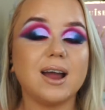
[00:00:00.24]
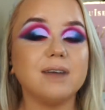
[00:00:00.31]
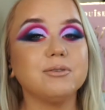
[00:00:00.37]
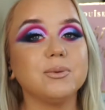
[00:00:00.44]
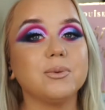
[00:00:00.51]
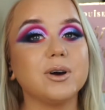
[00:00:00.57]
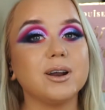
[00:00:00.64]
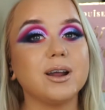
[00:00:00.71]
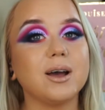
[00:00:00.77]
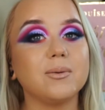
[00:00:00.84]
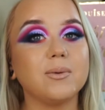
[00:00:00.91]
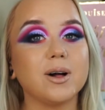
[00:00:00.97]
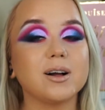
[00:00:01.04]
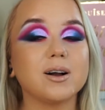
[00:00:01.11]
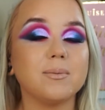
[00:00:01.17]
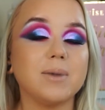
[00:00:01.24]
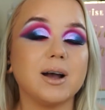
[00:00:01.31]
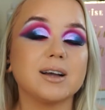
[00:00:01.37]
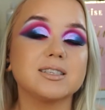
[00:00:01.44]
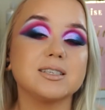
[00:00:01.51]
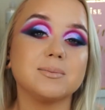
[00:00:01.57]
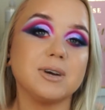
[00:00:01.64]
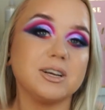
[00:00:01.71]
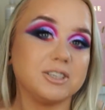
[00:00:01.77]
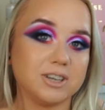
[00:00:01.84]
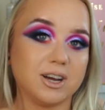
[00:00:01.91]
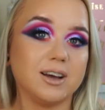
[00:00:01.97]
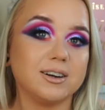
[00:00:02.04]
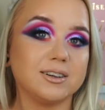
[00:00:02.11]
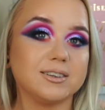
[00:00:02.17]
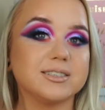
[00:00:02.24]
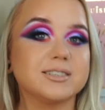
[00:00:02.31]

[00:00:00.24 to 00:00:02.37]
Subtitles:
everyone and welcome back to my channel.